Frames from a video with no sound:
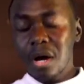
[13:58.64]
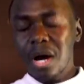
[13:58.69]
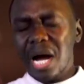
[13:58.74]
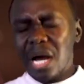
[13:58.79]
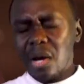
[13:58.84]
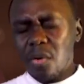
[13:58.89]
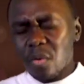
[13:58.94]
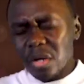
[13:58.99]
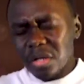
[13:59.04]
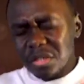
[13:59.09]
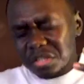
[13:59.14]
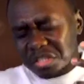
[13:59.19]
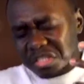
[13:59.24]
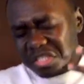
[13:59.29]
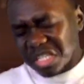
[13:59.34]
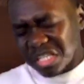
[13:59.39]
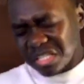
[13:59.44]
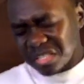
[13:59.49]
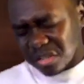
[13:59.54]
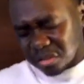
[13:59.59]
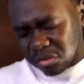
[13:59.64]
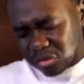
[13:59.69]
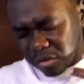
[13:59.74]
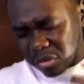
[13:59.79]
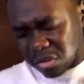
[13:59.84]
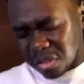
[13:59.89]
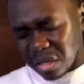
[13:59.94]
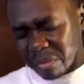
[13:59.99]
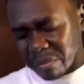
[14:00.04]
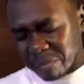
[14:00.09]
I want Jesus to
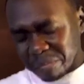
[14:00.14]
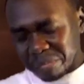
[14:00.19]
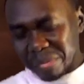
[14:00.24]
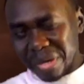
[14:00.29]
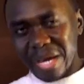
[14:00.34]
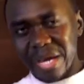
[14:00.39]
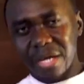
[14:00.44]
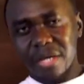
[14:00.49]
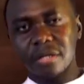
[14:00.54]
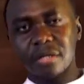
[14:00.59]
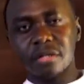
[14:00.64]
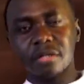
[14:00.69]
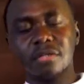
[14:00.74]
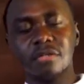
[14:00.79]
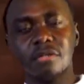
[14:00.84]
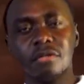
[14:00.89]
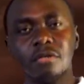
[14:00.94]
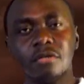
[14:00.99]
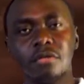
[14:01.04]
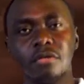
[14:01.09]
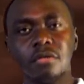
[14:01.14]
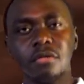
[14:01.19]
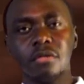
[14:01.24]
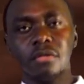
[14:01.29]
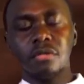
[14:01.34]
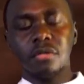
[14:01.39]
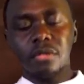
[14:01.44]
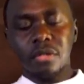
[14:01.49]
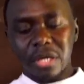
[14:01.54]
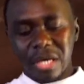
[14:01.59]
come back
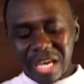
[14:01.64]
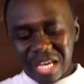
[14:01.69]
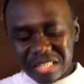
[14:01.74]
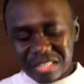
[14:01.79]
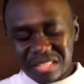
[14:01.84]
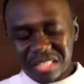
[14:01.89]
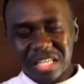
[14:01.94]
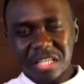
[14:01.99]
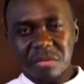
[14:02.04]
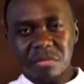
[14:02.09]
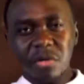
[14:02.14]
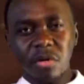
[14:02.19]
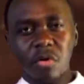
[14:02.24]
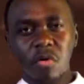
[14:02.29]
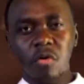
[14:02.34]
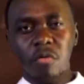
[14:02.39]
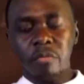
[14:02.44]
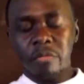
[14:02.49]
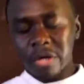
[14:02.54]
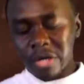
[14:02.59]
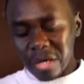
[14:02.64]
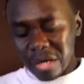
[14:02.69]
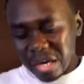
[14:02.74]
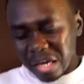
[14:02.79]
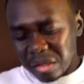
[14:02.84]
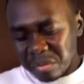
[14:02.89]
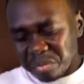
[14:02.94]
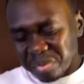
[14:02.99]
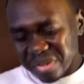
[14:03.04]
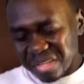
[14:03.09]
and take me home
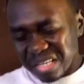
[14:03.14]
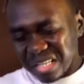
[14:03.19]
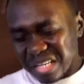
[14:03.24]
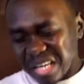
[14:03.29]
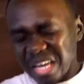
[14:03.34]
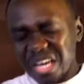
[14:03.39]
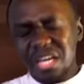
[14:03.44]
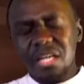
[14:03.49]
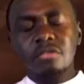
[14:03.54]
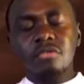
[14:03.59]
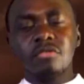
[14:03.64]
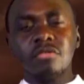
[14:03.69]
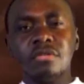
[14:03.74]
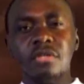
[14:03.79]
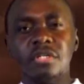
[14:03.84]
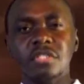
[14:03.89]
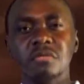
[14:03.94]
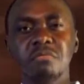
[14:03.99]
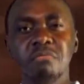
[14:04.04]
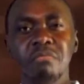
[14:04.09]
and put an end to this